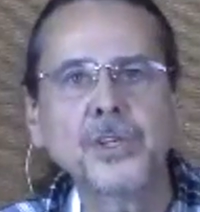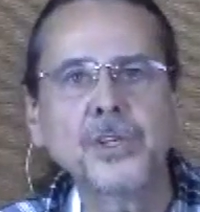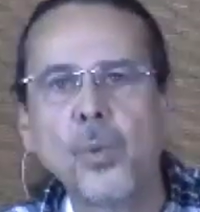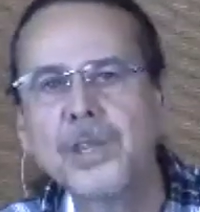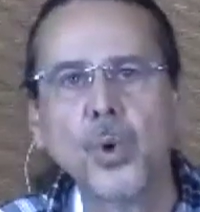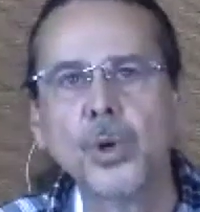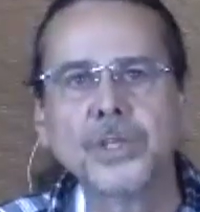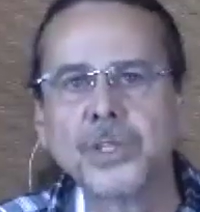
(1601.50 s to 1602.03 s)

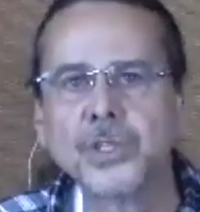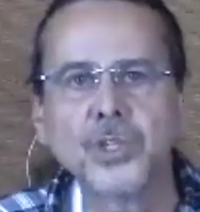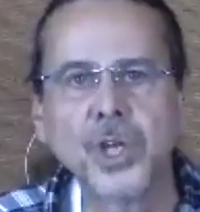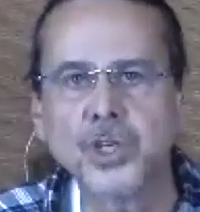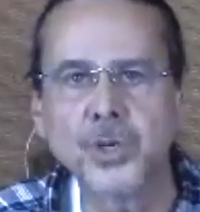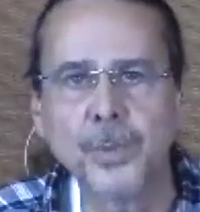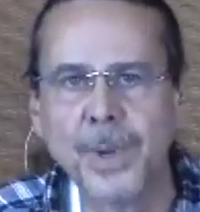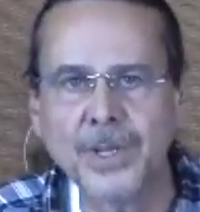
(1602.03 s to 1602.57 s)
understanding as to why
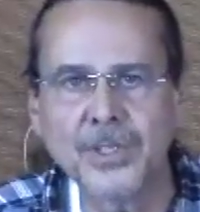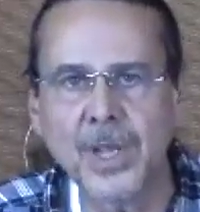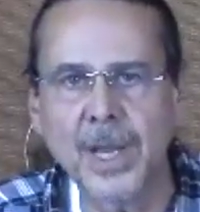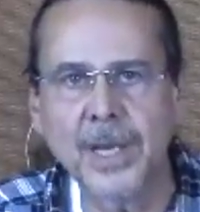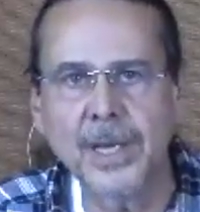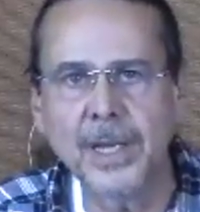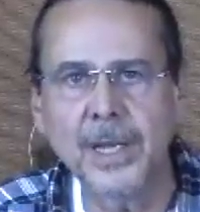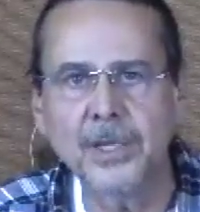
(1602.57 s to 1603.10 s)
this is in such a
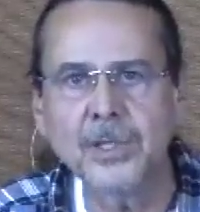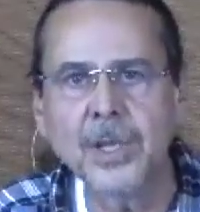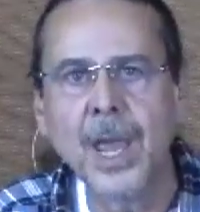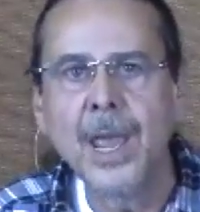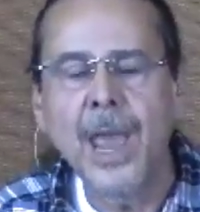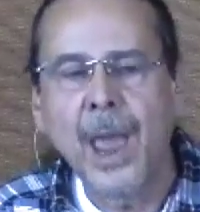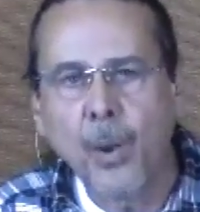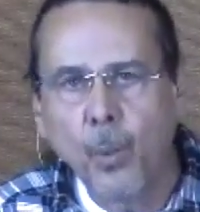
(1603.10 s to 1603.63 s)
mess that it is